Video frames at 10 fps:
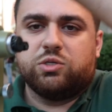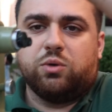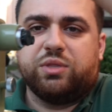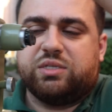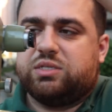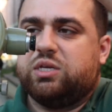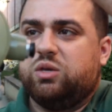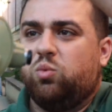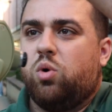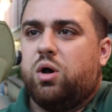So the
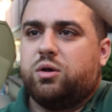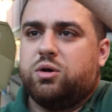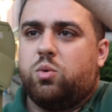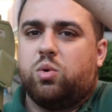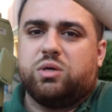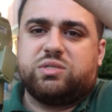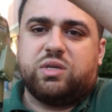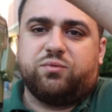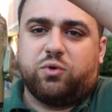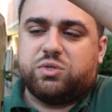T one was
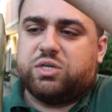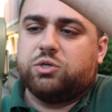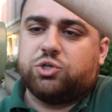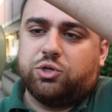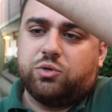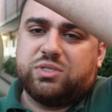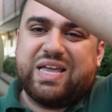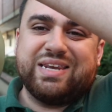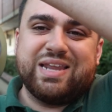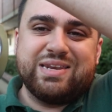first introduced
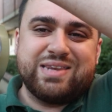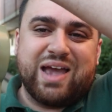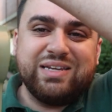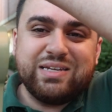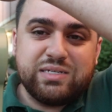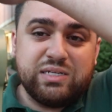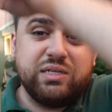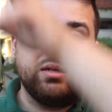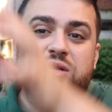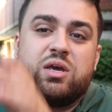in
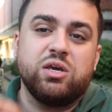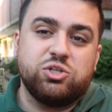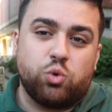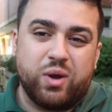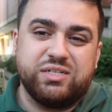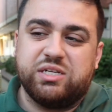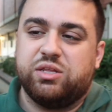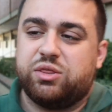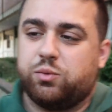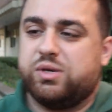nineteen
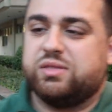thirty-three.